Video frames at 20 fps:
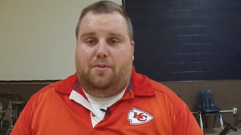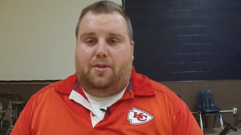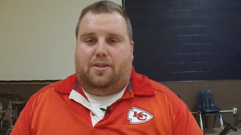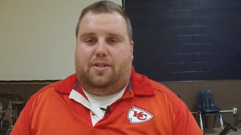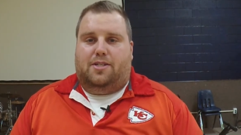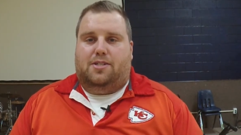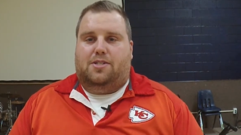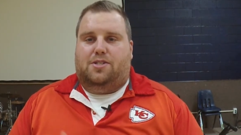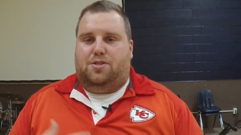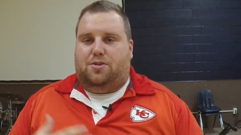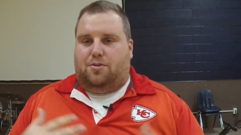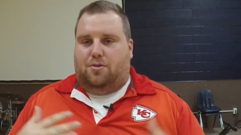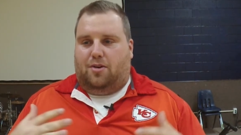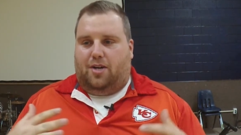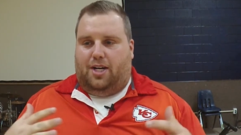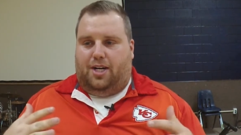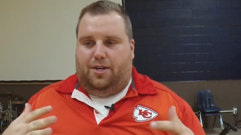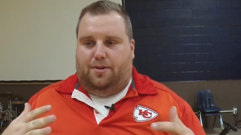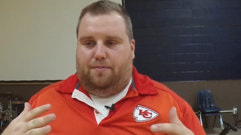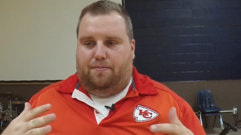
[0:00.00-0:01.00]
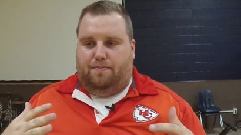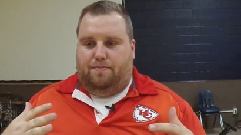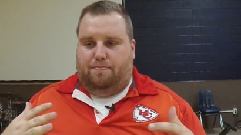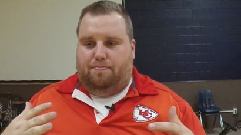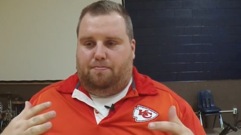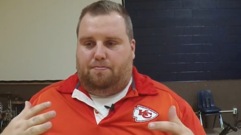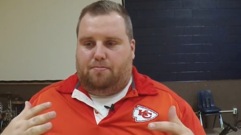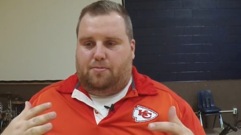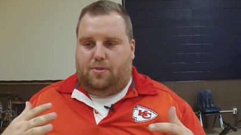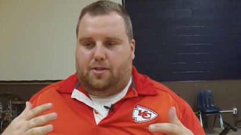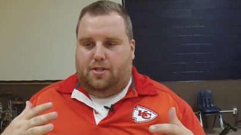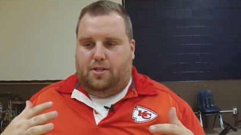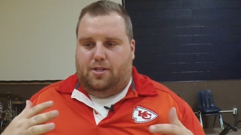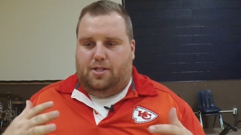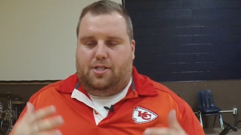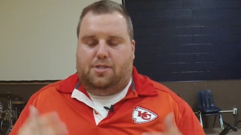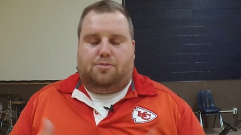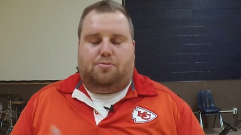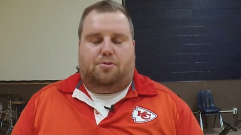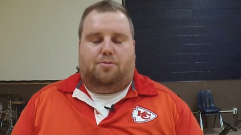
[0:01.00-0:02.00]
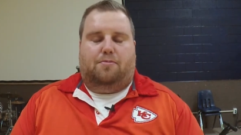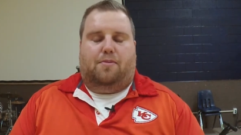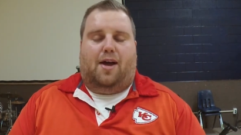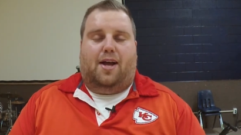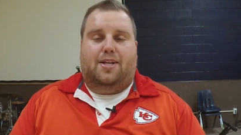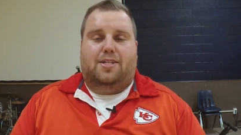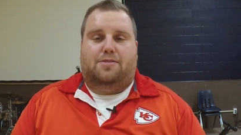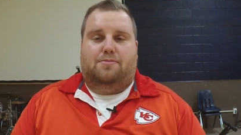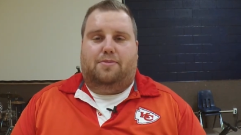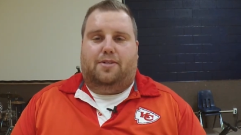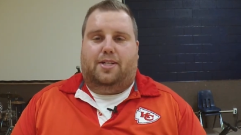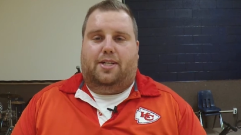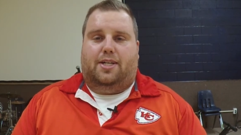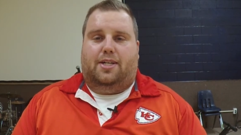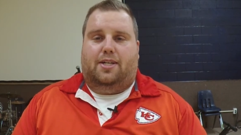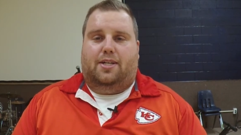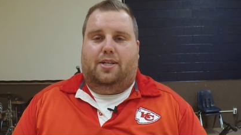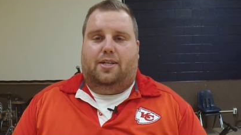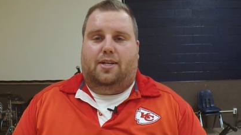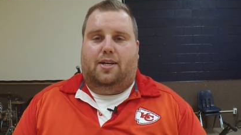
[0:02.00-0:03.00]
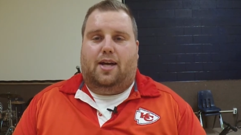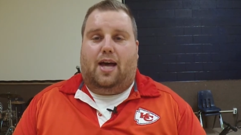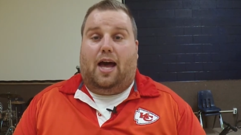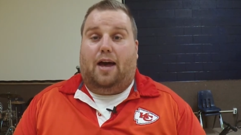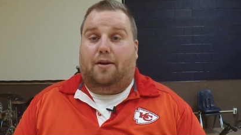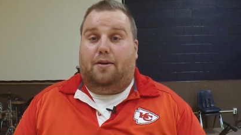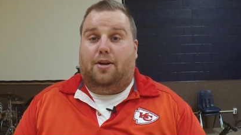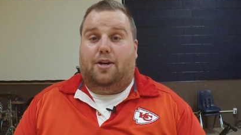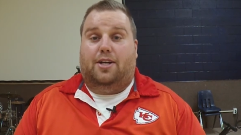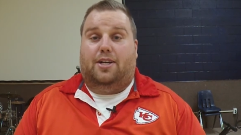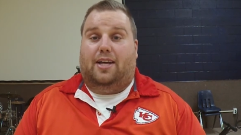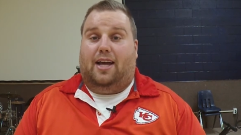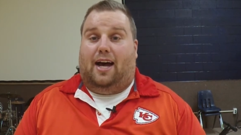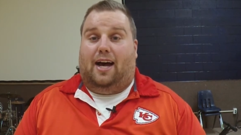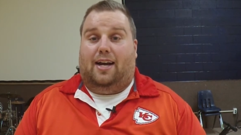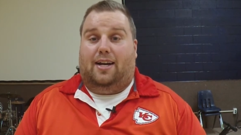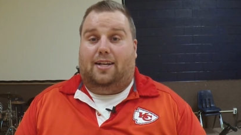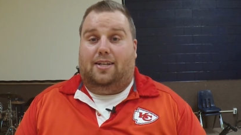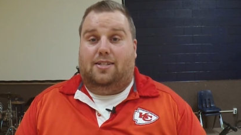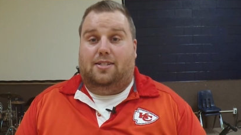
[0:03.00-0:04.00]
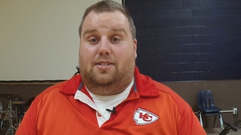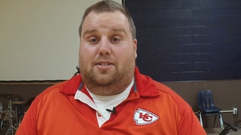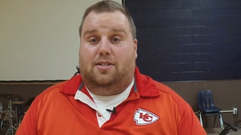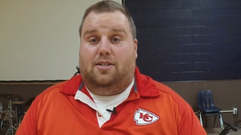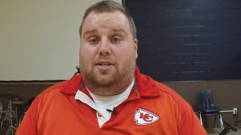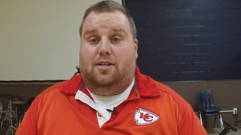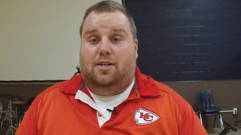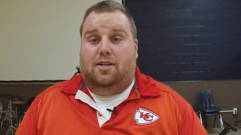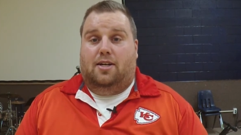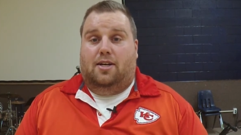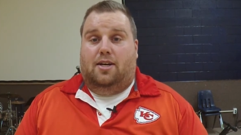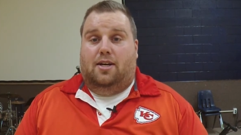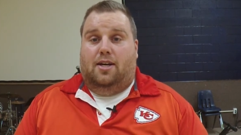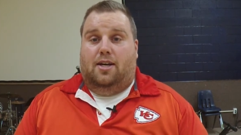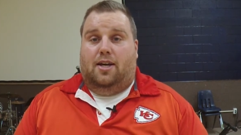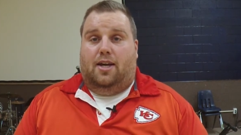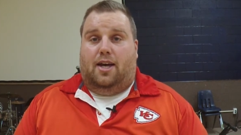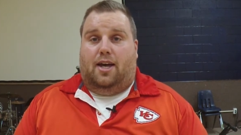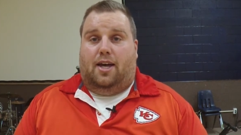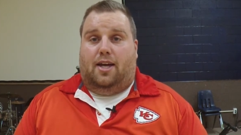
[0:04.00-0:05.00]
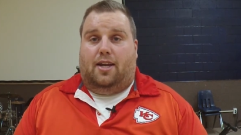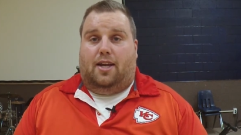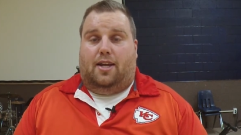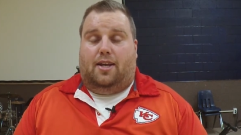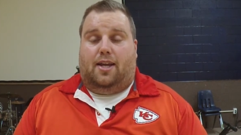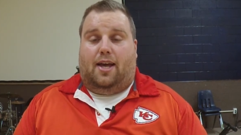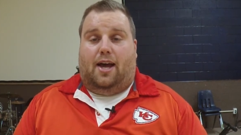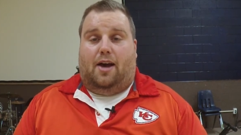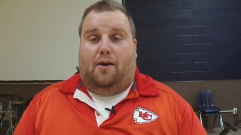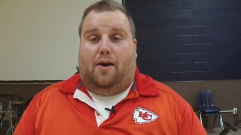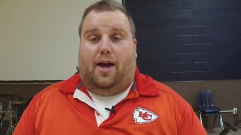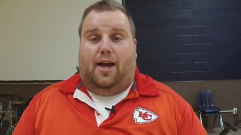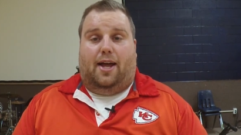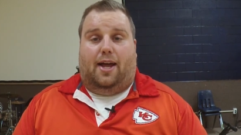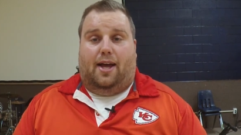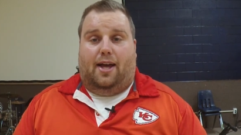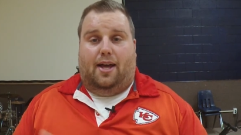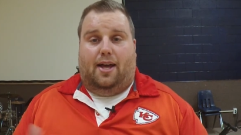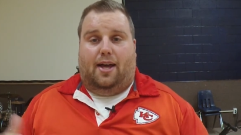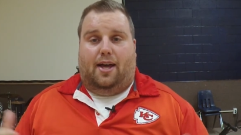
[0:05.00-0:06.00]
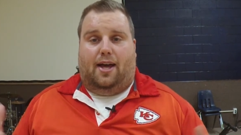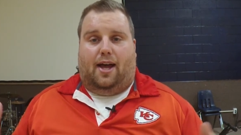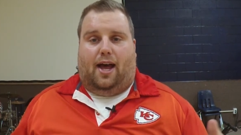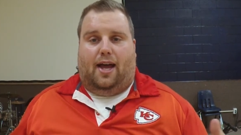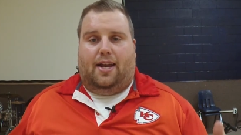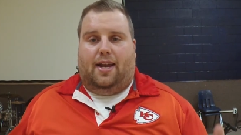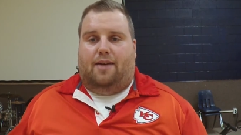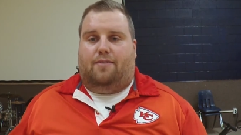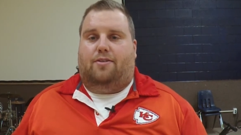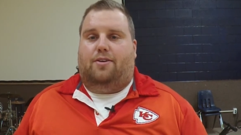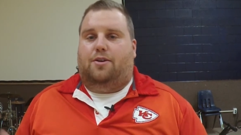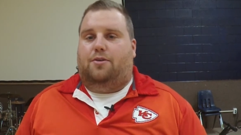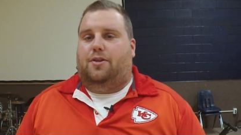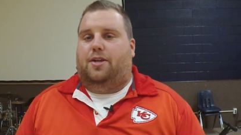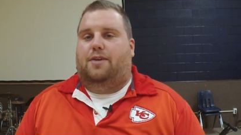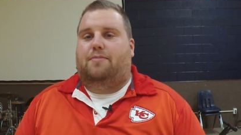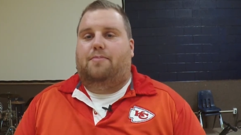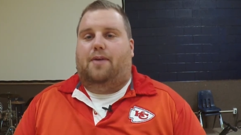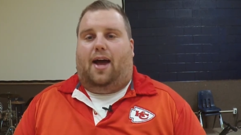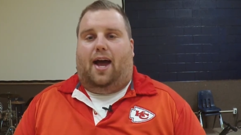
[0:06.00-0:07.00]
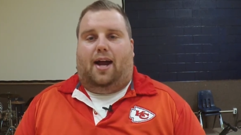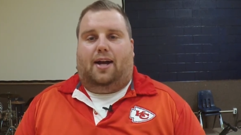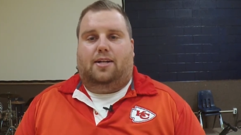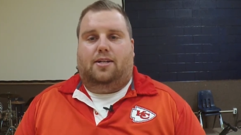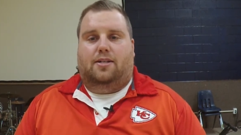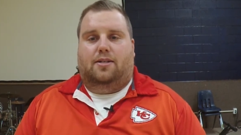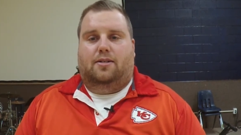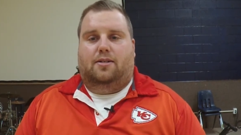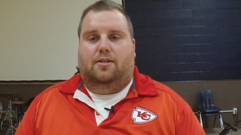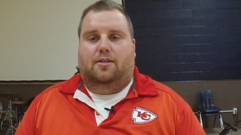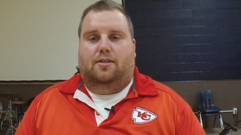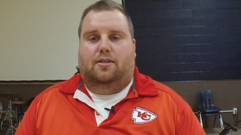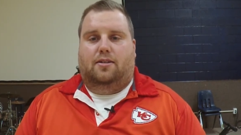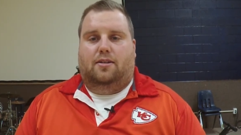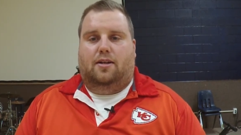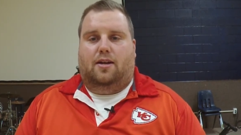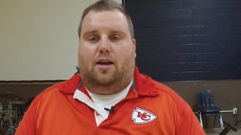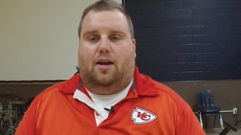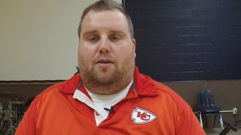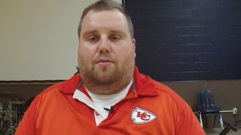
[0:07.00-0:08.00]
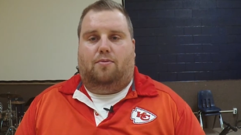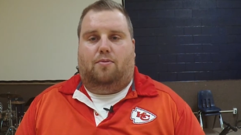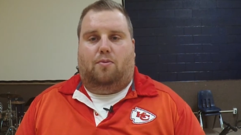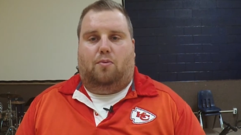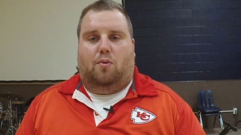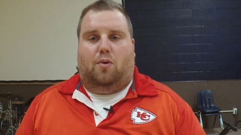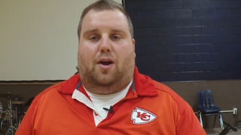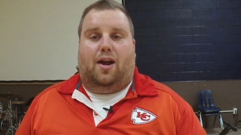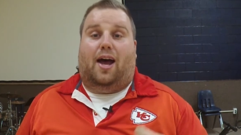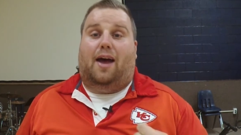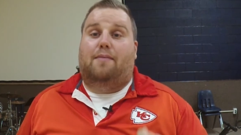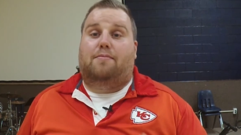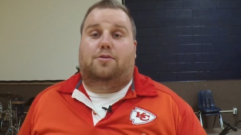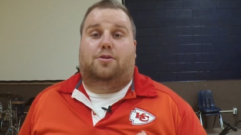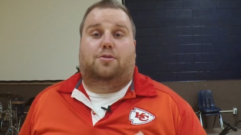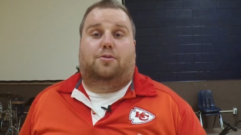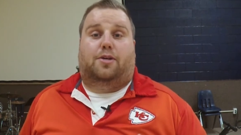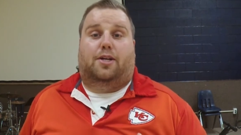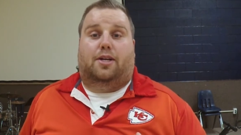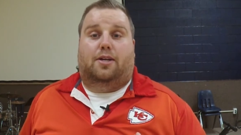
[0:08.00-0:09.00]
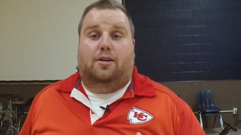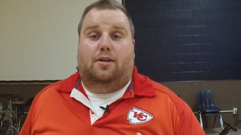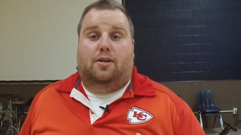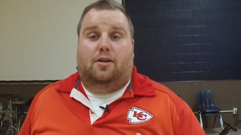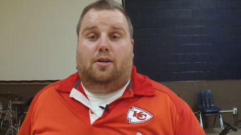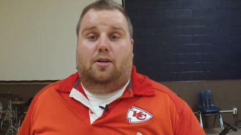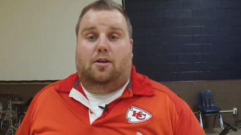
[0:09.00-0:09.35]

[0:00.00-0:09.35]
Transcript: But this story just reminds me how good God is and how I never know the impact of what I'm doing